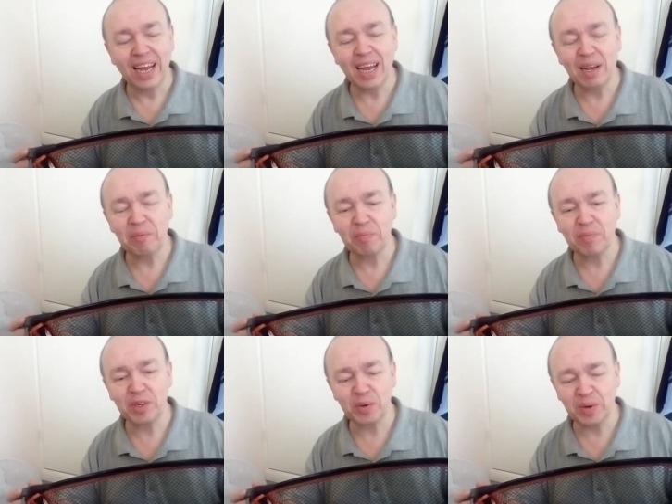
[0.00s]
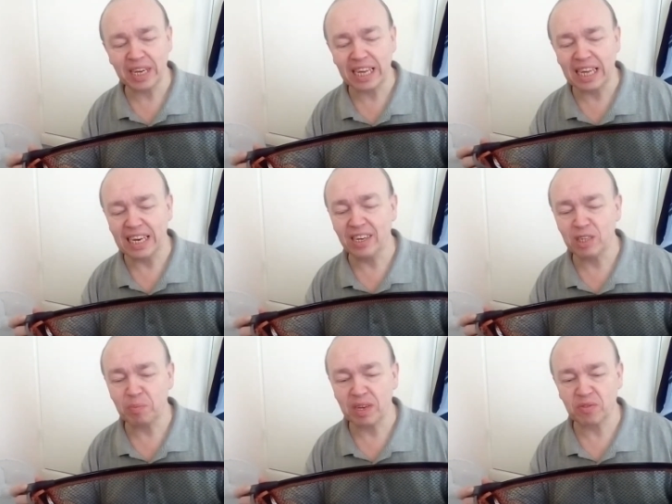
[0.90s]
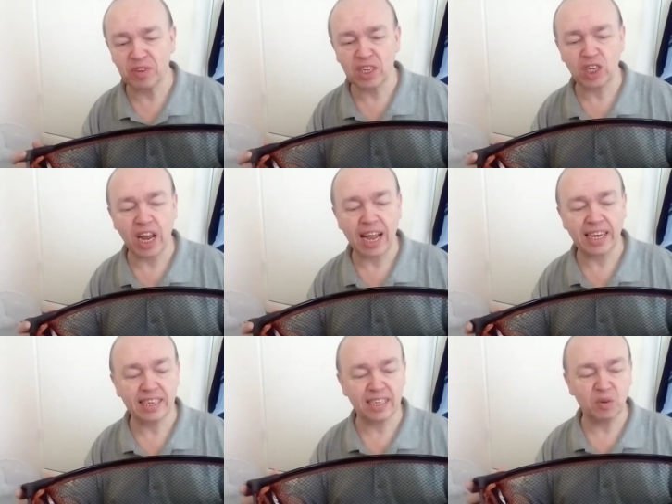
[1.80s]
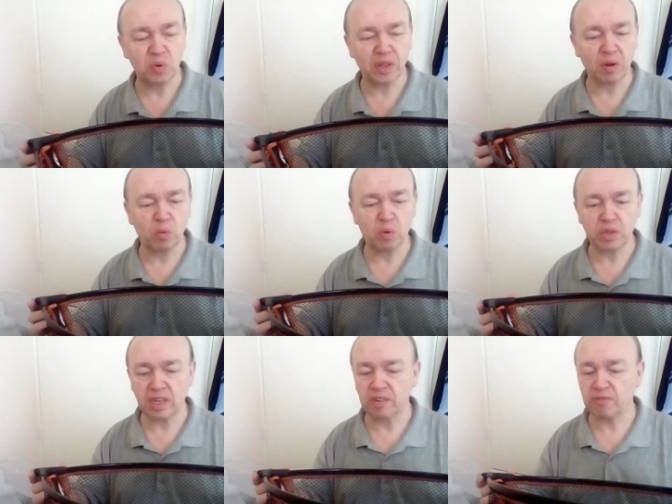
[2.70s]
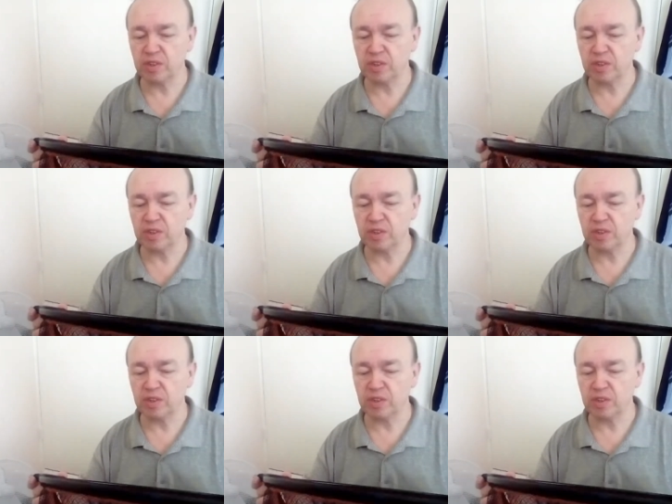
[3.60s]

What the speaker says: to get a nice big fish and all that water